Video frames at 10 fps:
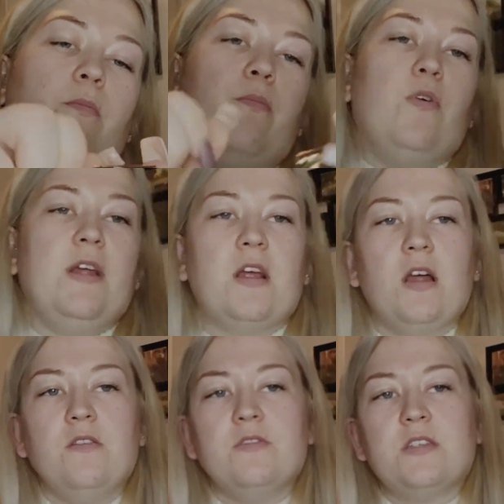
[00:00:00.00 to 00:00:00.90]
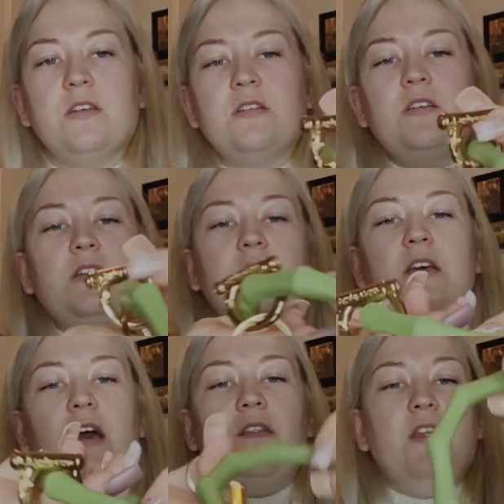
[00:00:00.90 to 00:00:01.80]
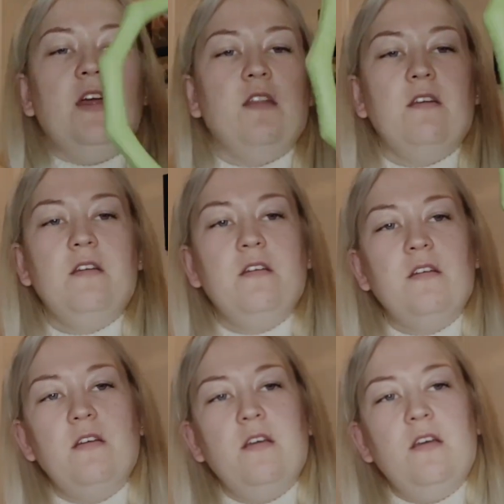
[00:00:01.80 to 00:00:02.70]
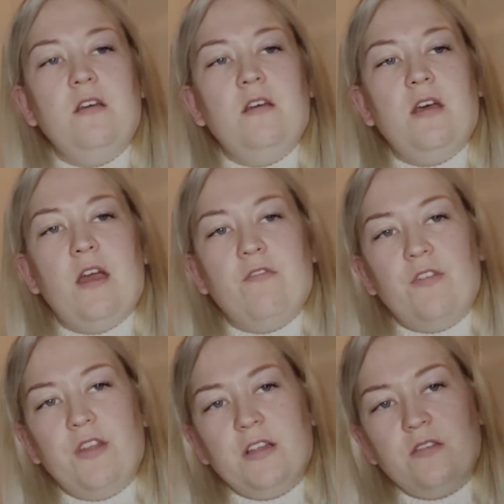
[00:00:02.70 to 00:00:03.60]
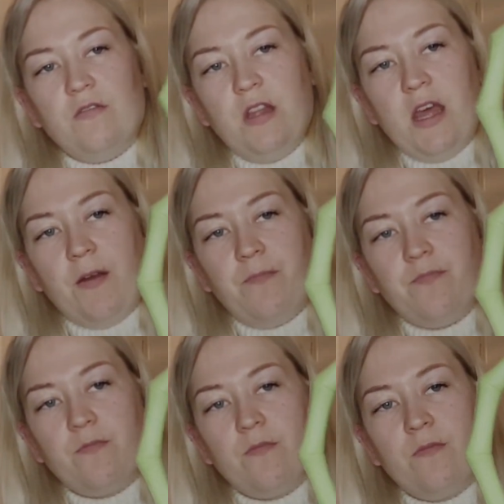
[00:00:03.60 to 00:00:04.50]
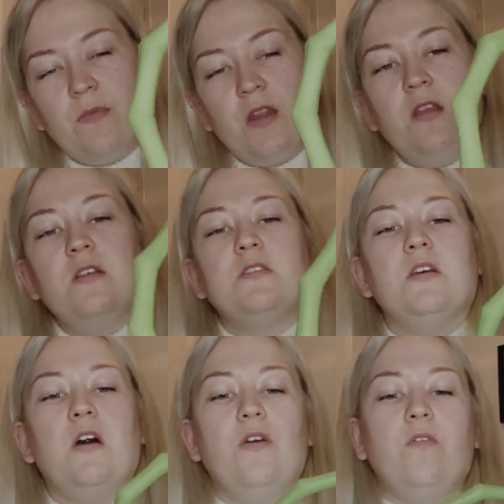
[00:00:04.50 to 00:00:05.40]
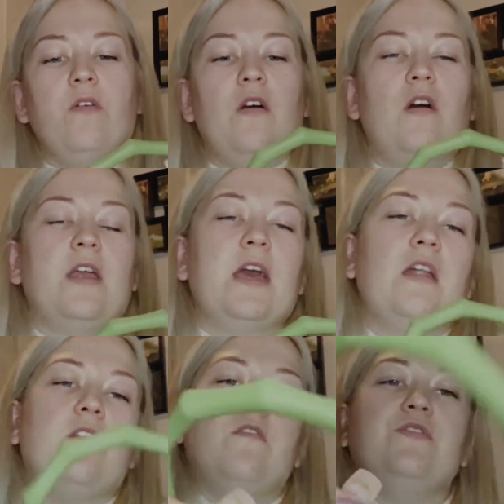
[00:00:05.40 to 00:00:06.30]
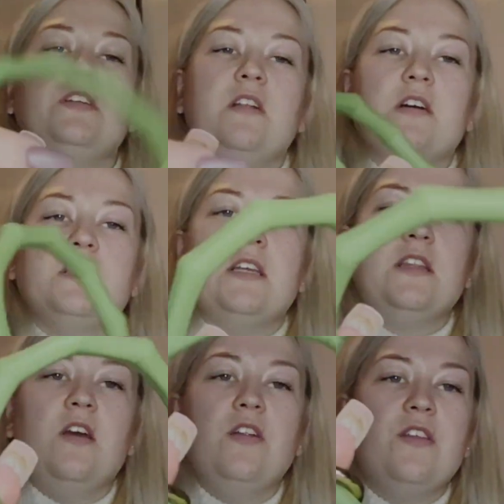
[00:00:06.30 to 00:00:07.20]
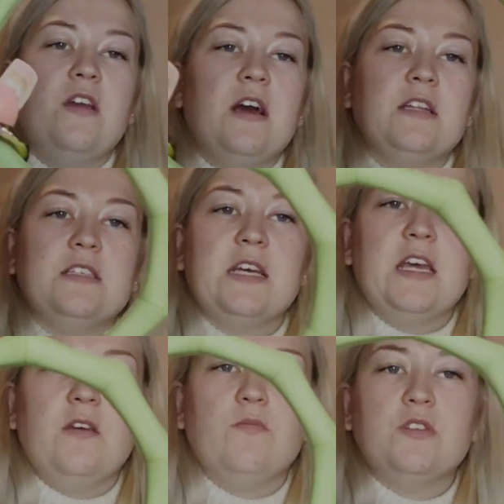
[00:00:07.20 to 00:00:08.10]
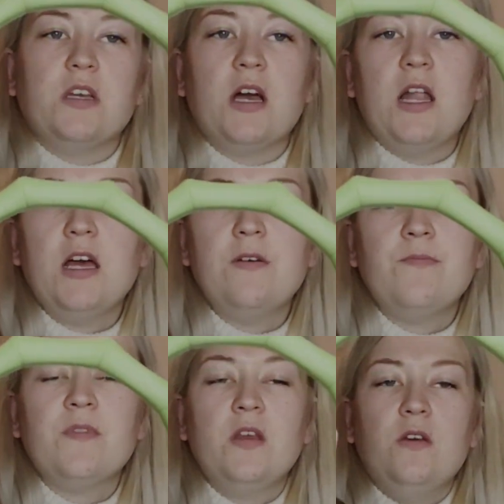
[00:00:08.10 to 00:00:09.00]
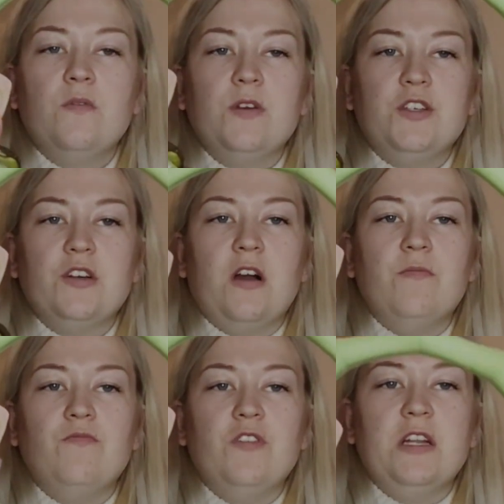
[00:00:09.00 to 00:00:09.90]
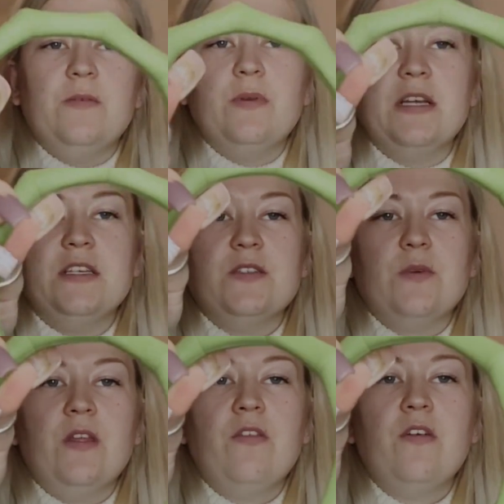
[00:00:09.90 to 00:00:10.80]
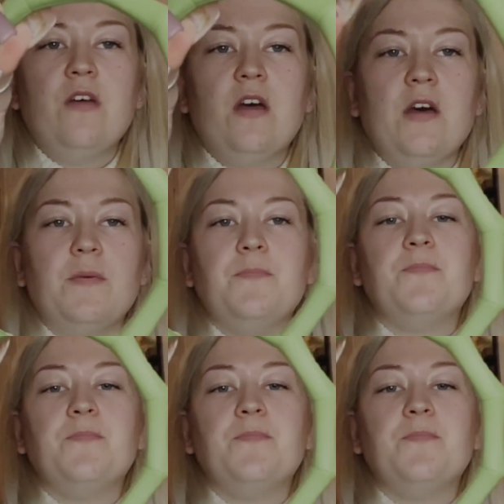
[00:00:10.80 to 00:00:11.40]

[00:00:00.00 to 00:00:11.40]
pull it closed, and then everything's on there. So again, obviously, like I said, the only thing I had to say in was the colour, which I'm really pleased with. I